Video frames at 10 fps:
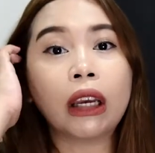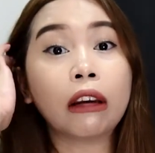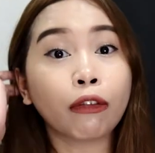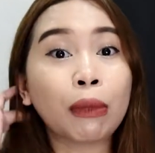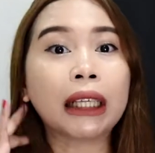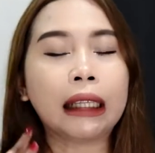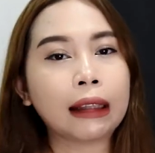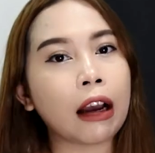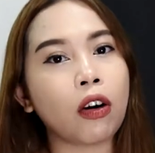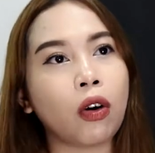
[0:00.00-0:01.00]
if
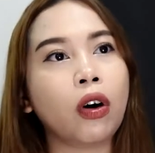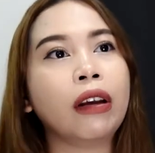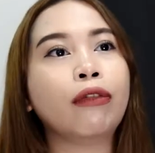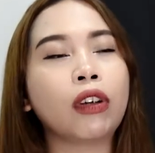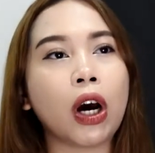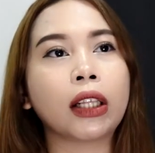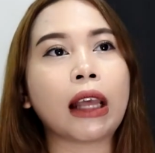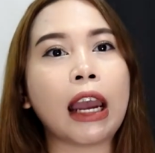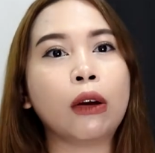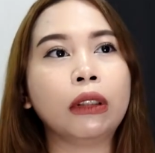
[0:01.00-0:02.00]
makita ko. If not,
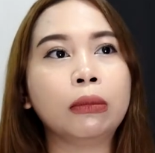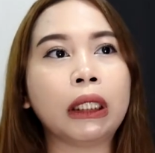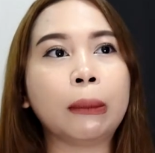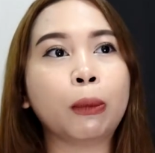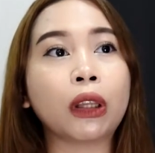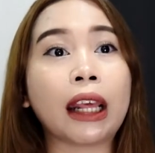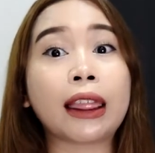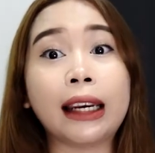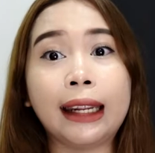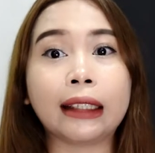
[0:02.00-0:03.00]
I will be putting
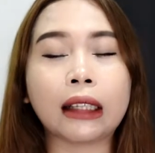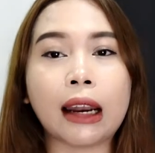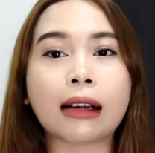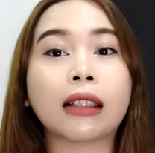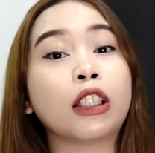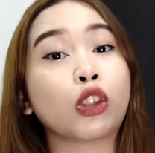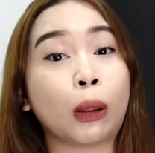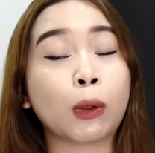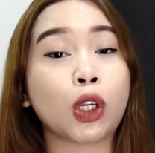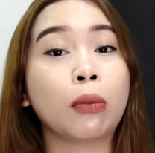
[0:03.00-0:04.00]
the link na lang sa
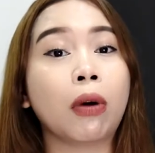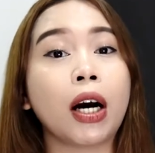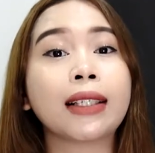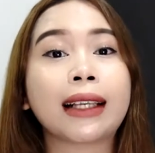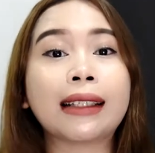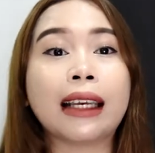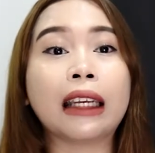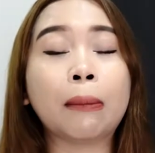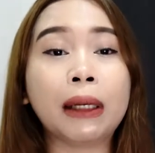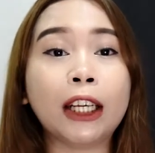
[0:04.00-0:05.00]
description box. Kasi
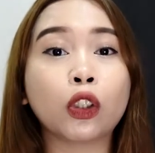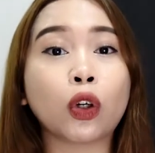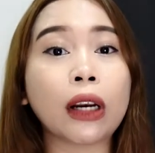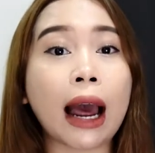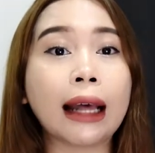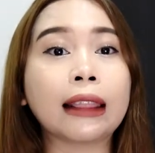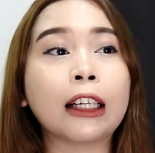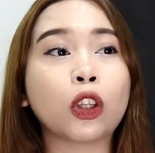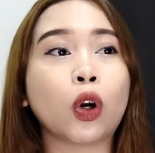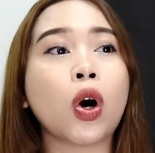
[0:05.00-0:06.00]
nabili ko tong lahat
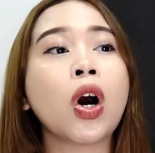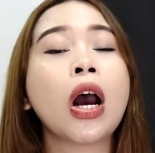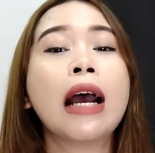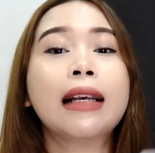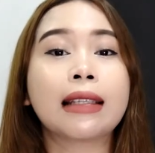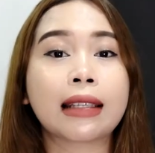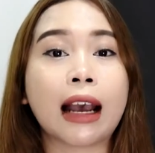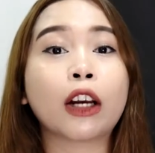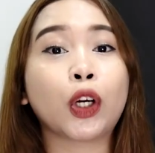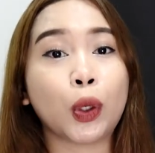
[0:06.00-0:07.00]
ng to
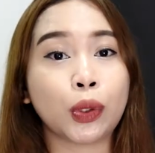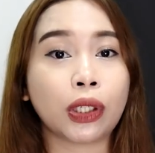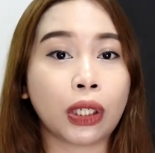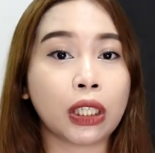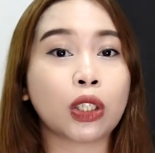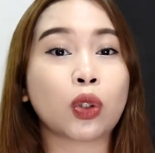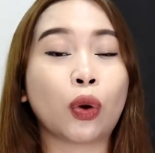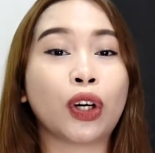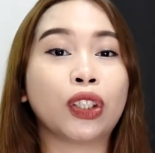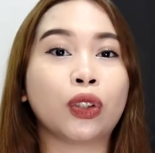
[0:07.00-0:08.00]
sa grocery
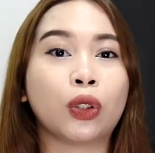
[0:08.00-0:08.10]
store.